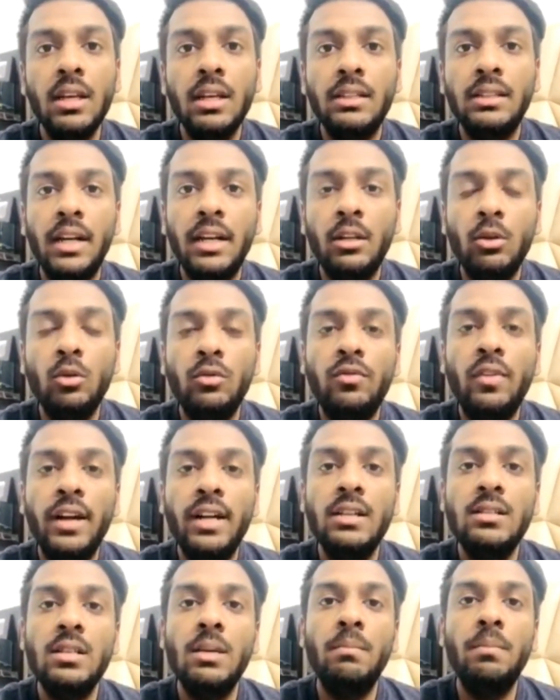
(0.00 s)
that you
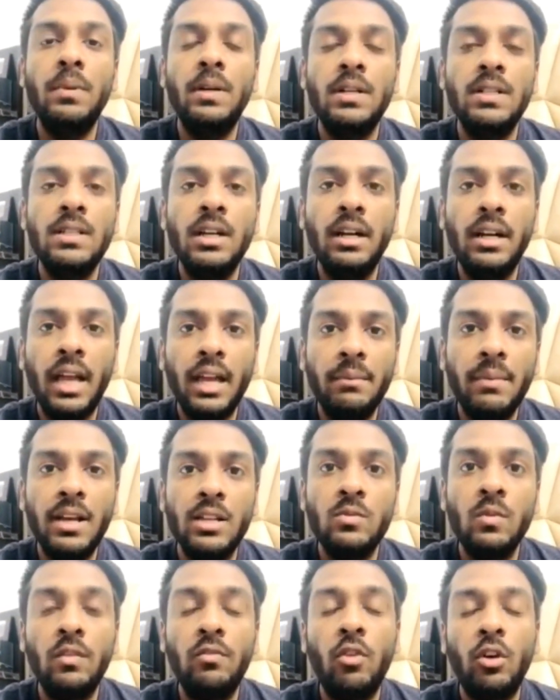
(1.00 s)
find some personal time
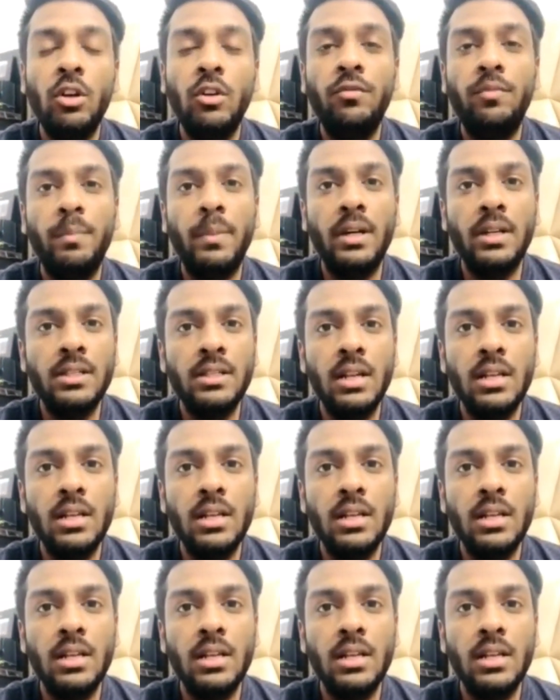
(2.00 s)
as well for your personal